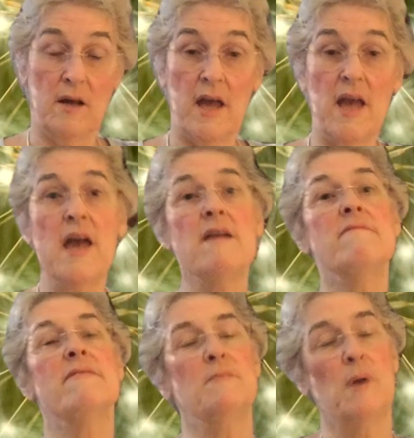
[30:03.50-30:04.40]

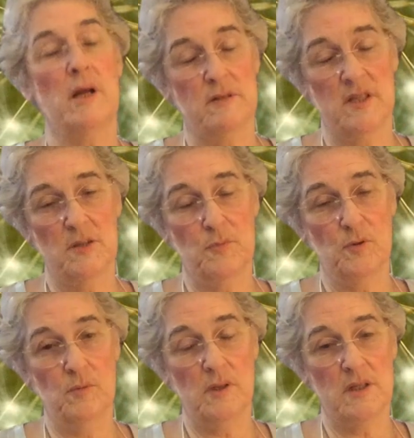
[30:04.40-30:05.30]
Everybody was in the
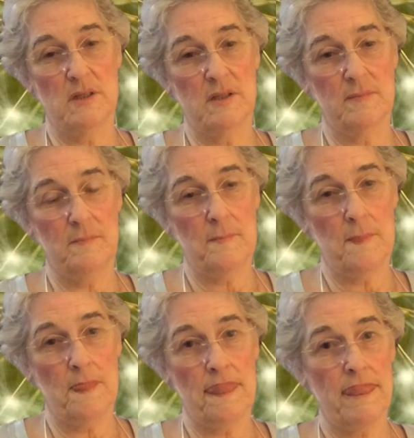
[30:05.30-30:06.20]
broom closet.
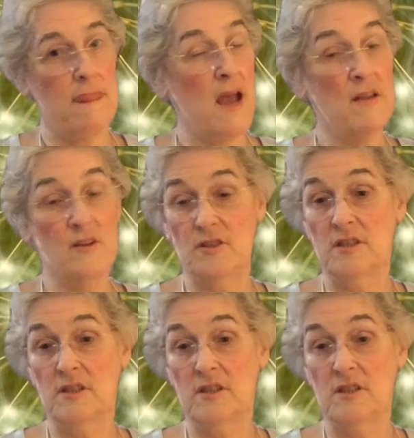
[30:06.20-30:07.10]
Now there's
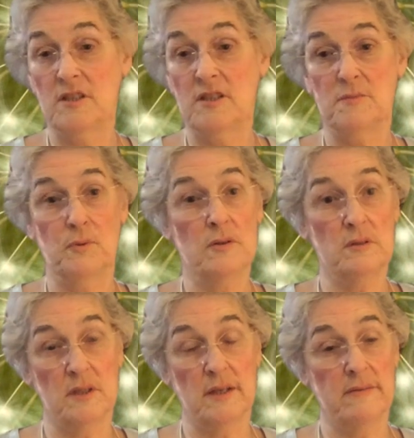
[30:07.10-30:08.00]
just
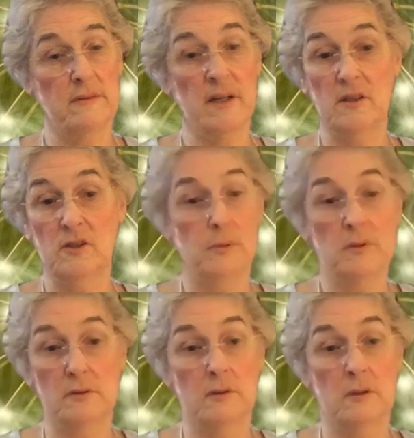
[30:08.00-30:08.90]
books in every regular
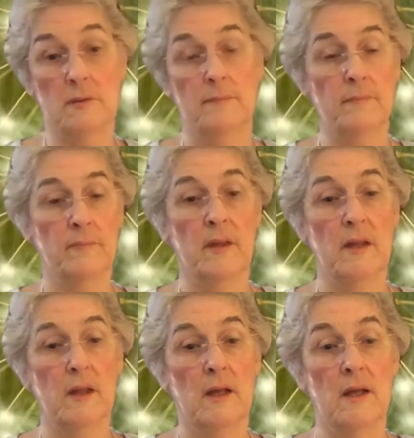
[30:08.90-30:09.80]
bookstore.
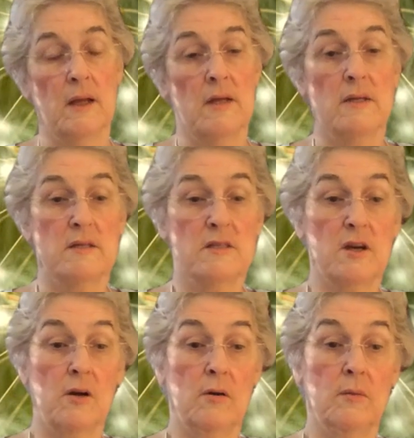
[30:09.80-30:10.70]
So